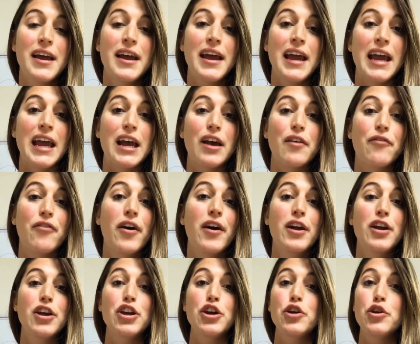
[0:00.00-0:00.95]
If
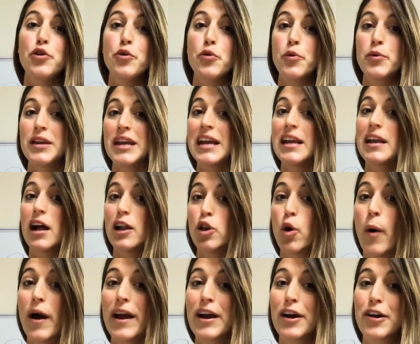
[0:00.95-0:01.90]
you need a
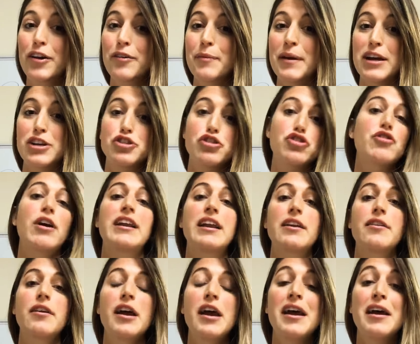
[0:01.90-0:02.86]
lawyer because you're
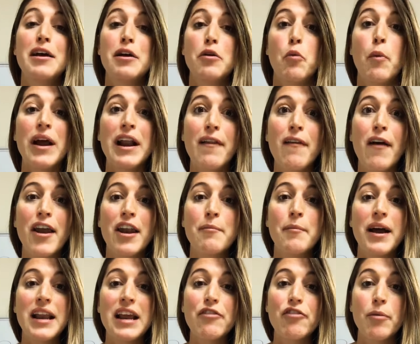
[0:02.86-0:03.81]
trying to win a lot of
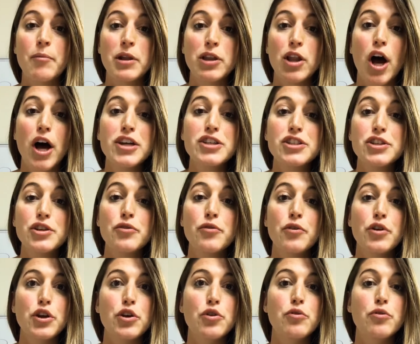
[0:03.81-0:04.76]
money from a
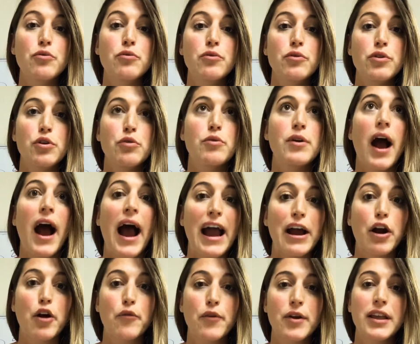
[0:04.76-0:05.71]
lawsuit, you
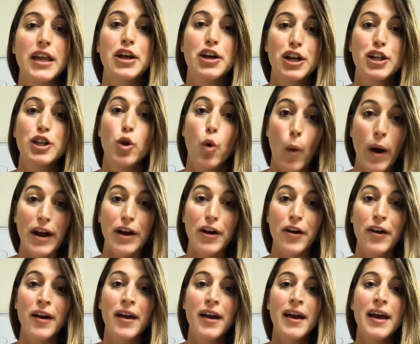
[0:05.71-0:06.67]
hire a really good
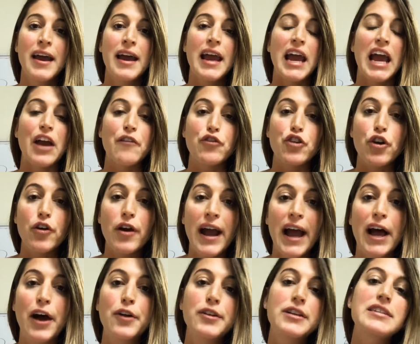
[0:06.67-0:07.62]
lawyer. If your
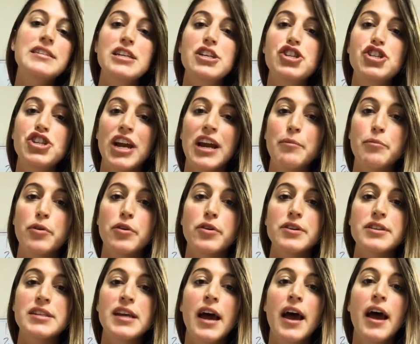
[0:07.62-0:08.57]
health is in
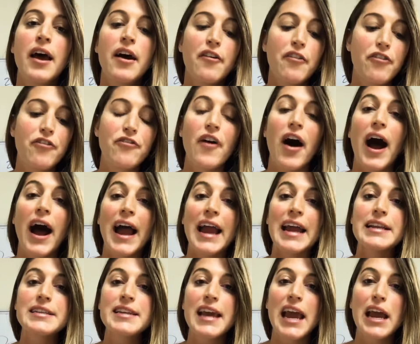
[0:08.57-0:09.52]
shambles,
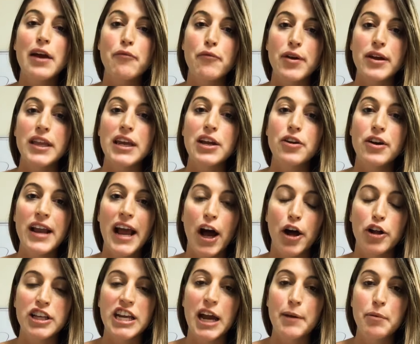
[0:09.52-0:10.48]
find a really good
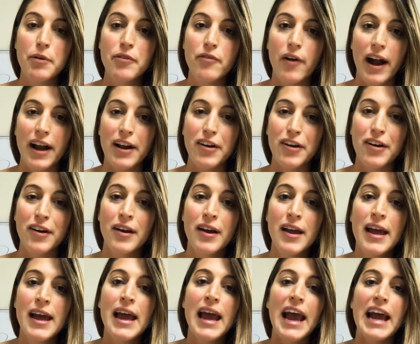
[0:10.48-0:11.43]
healthcare provider
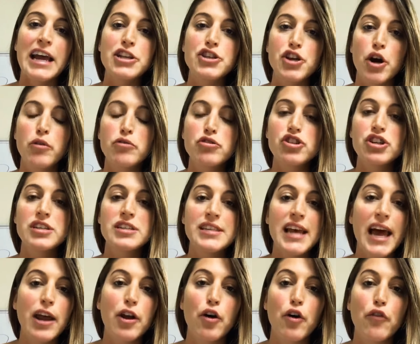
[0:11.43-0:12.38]
And don't just
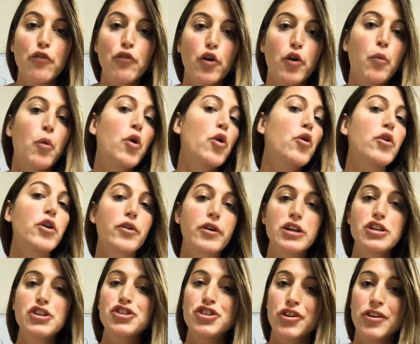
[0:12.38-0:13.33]
settle for who your
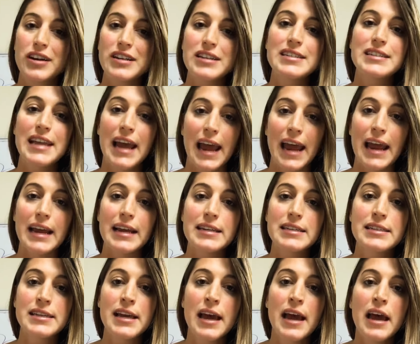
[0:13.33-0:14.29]
insurance
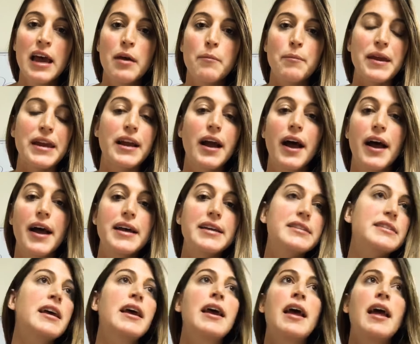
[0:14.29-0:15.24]
takes because